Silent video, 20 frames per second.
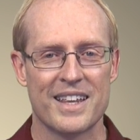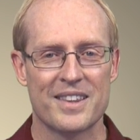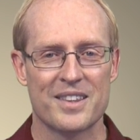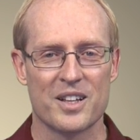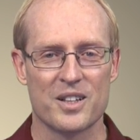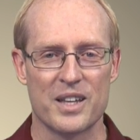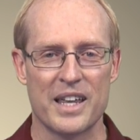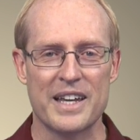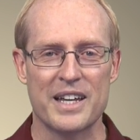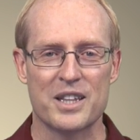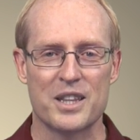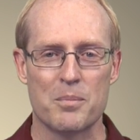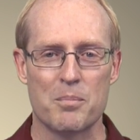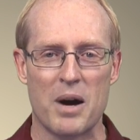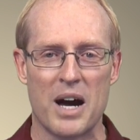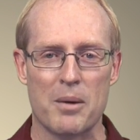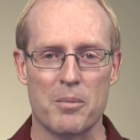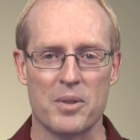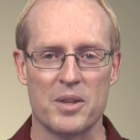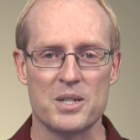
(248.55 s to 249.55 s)
The link at the
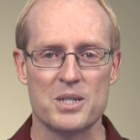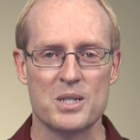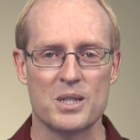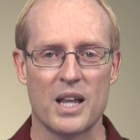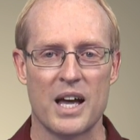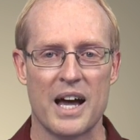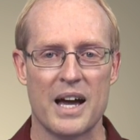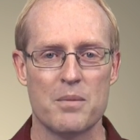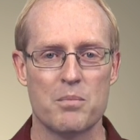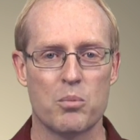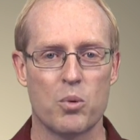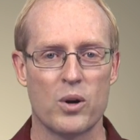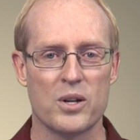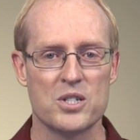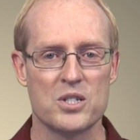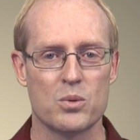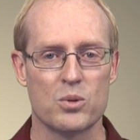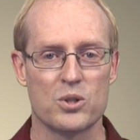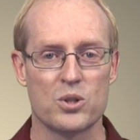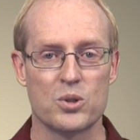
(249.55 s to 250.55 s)
bottom of this slide
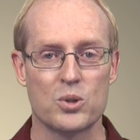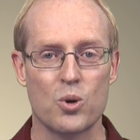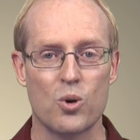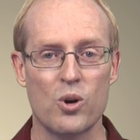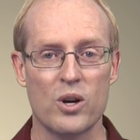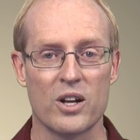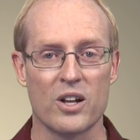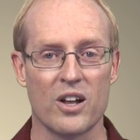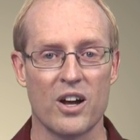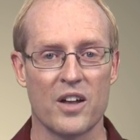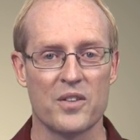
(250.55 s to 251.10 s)
points to a tutorial